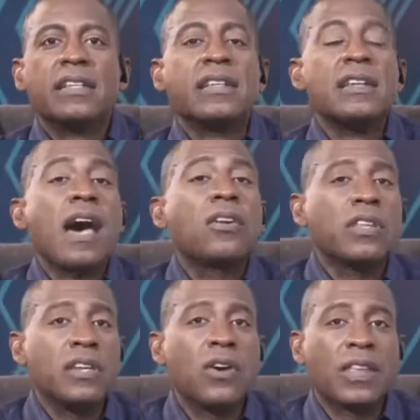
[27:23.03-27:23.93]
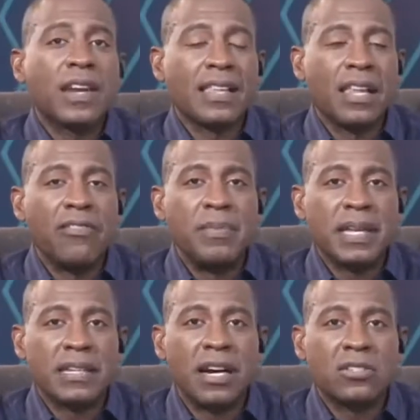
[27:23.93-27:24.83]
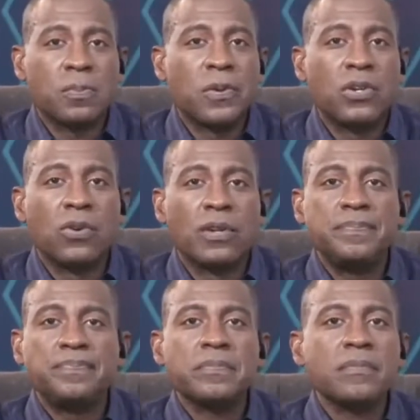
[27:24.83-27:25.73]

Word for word: to not only know that I love being an entrepreneur,